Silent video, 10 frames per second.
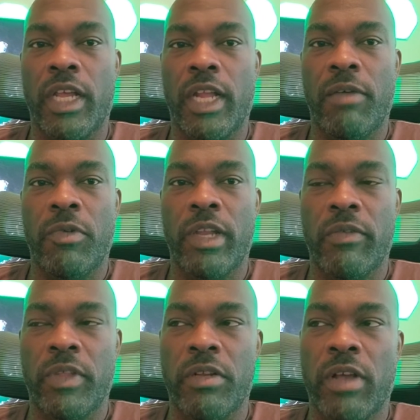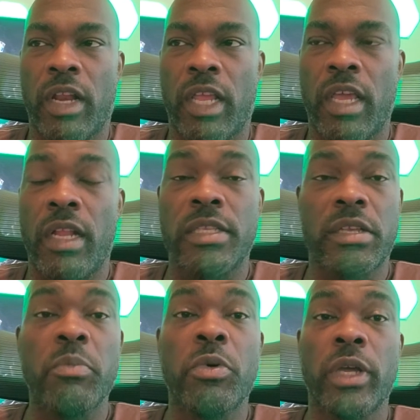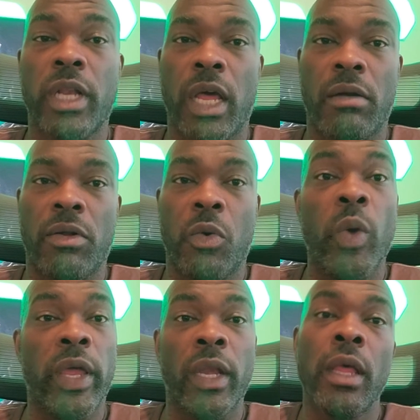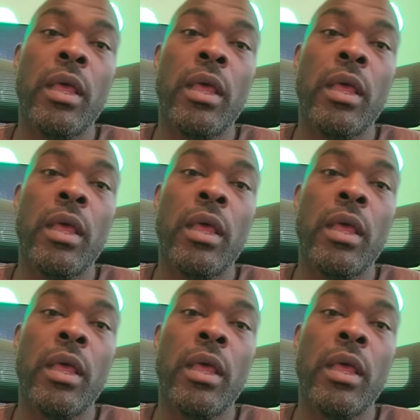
and I would definitely try it again at some point. I don't know when.